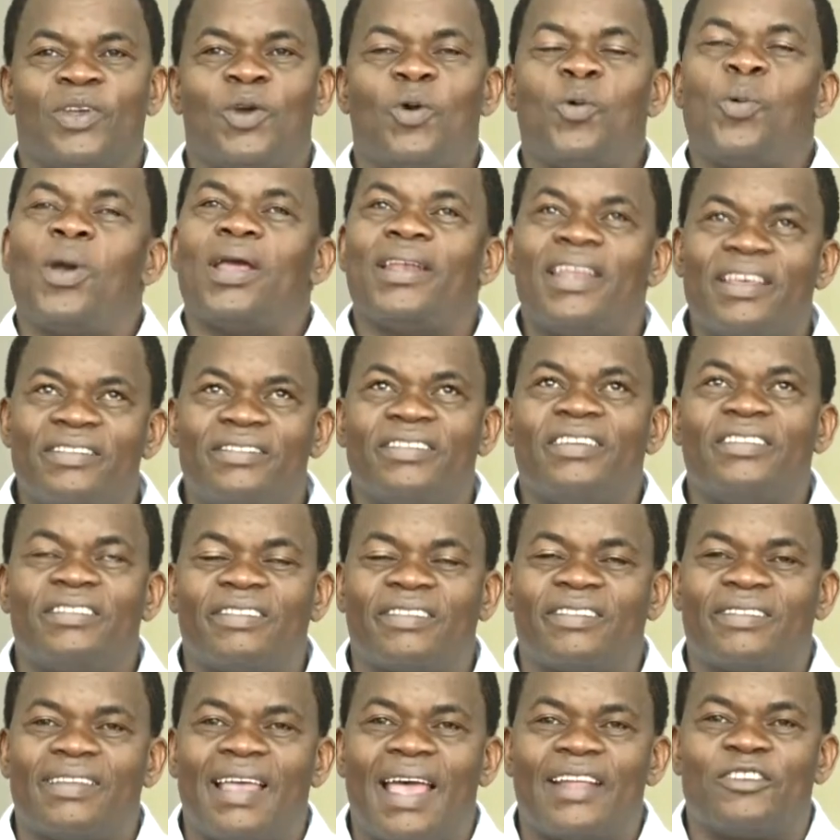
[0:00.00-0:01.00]
Where does it
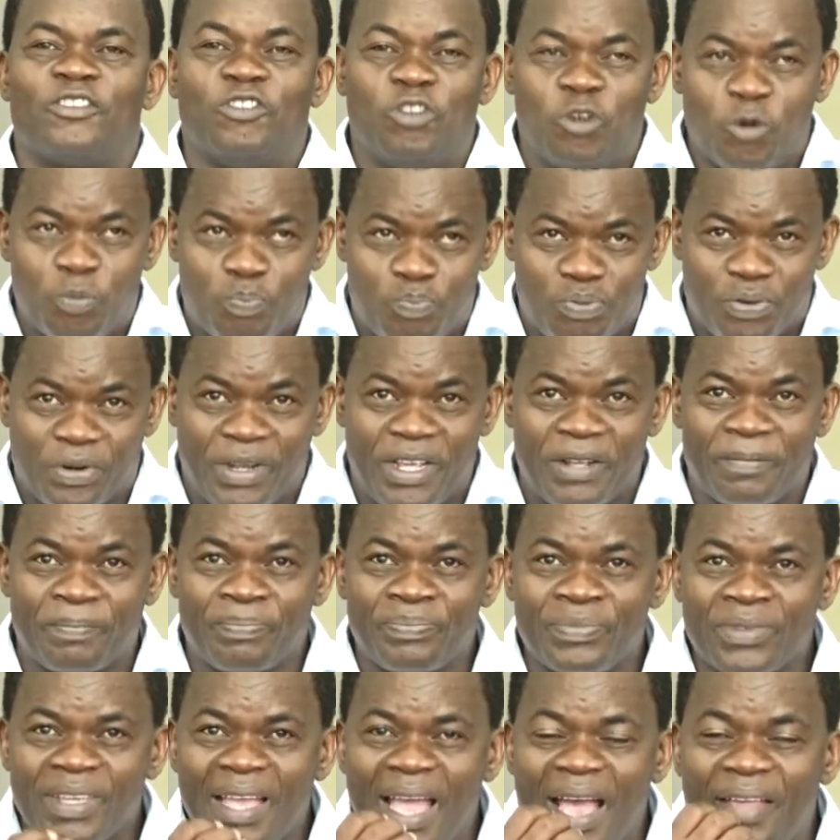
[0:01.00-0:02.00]
start? You pray
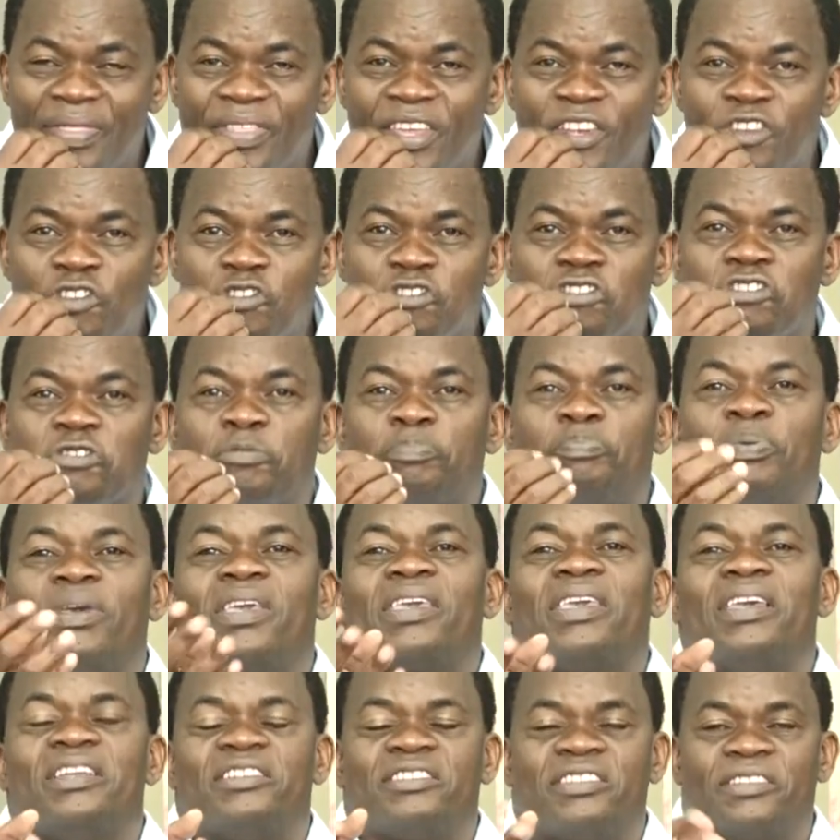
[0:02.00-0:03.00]
and then you
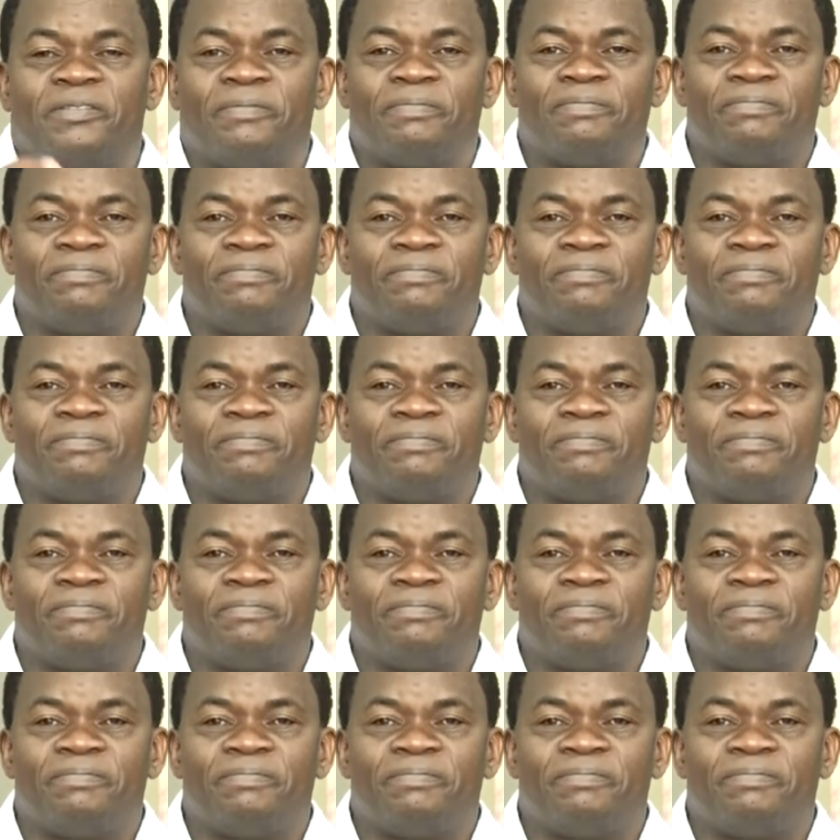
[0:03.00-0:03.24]
speak it.